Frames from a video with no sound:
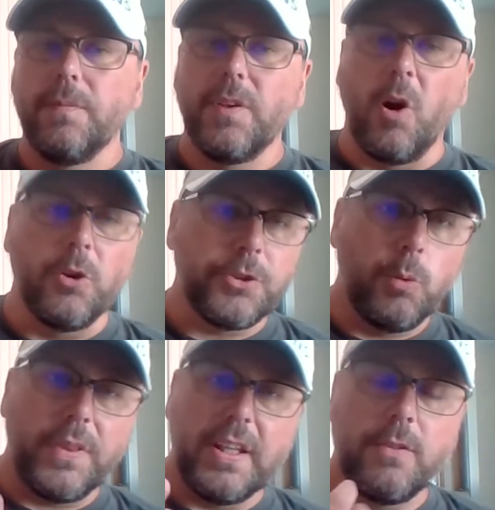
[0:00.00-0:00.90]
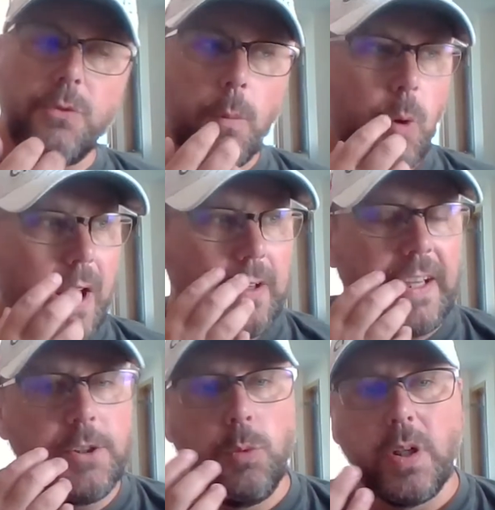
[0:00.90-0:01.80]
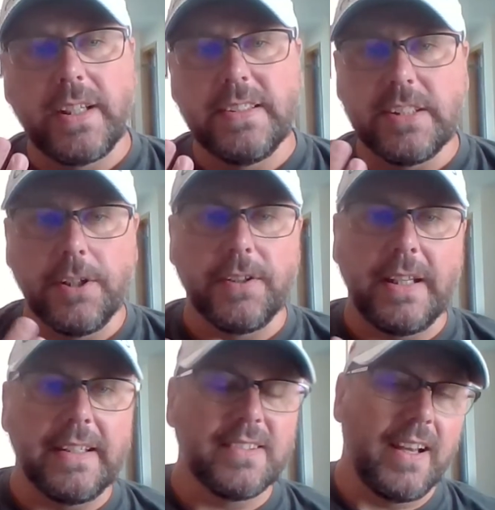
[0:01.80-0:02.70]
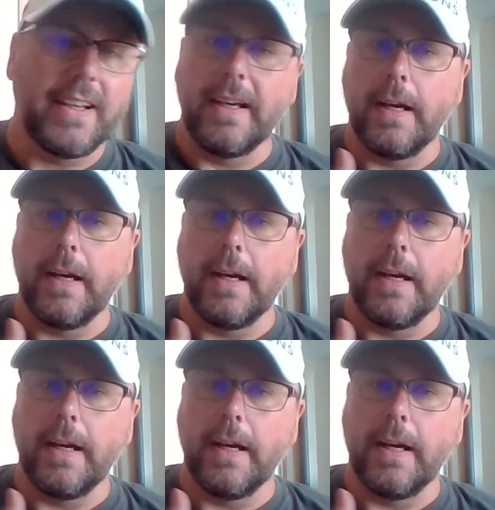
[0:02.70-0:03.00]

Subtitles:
Also, within the formal outline, you want to consider things like